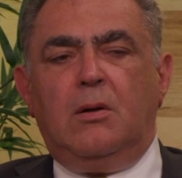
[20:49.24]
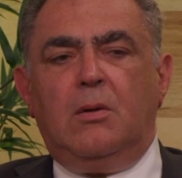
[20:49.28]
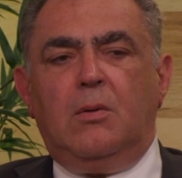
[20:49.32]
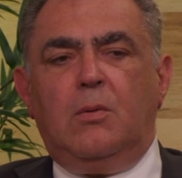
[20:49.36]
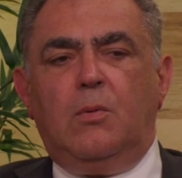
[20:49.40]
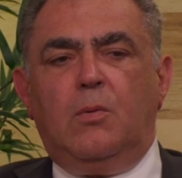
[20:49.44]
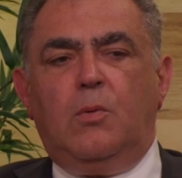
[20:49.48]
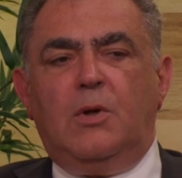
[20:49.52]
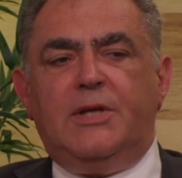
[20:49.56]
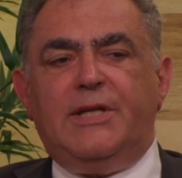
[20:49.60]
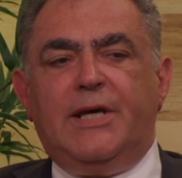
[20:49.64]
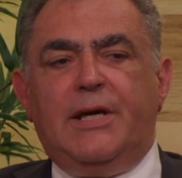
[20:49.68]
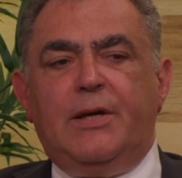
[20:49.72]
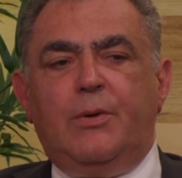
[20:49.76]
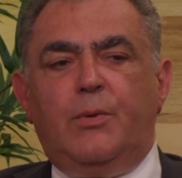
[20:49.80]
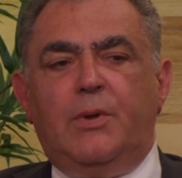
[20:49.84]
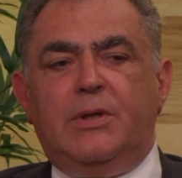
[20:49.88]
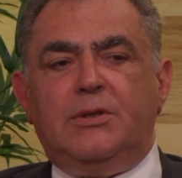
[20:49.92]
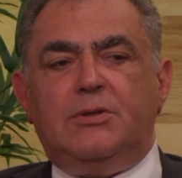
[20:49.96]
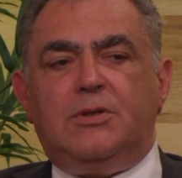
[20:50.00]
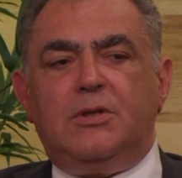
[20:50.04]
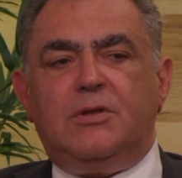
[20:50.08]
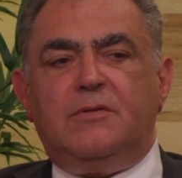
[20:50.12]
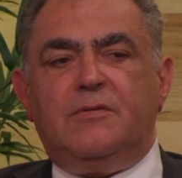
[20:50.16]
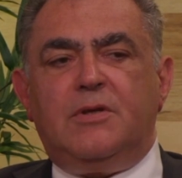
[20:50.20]
When I
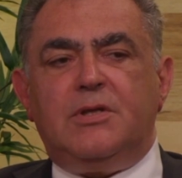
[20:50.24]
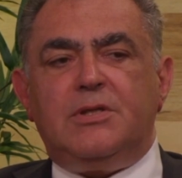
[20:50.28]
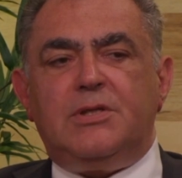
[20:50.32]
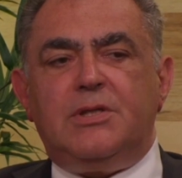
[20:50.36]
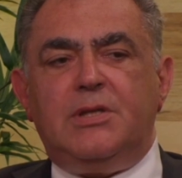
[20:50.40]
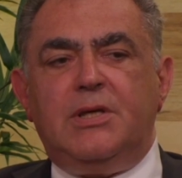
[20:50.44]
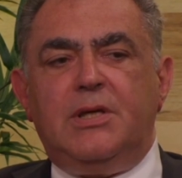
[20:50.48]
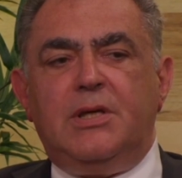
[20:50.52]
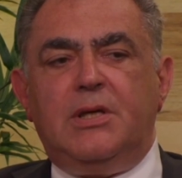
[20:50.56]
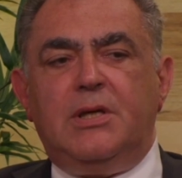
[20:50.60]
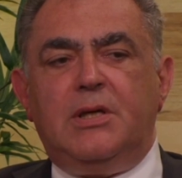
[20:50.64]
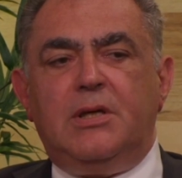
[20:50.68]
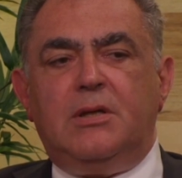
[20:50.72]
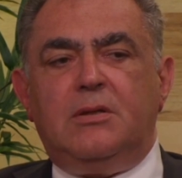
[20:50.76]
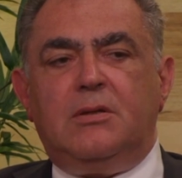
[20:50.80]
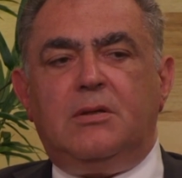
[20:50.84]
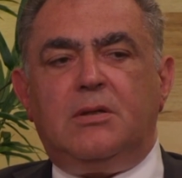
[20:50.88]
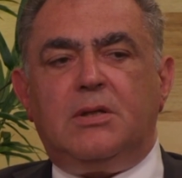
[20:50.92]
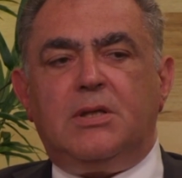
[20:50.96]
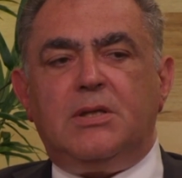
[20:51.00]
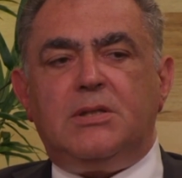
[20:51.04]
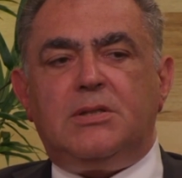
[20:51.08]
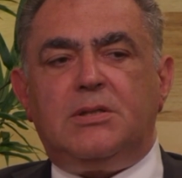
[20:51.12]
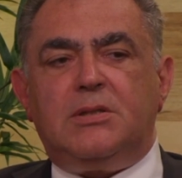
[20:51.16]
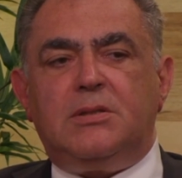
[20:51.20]
went to Grozny in
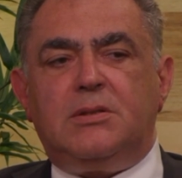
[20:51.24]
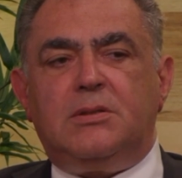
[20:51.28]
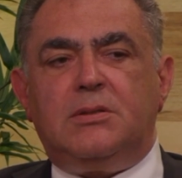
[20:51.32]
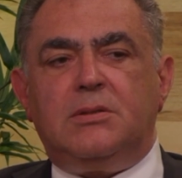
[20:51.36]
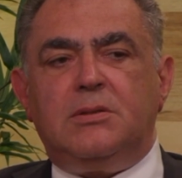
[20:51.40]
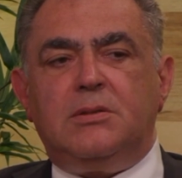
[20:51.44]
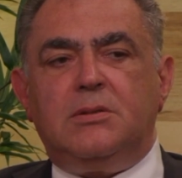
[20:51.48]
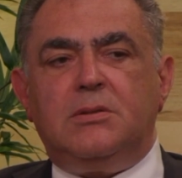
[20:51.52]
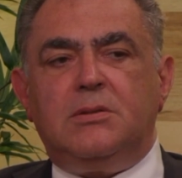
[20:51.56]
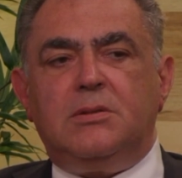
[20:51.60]
August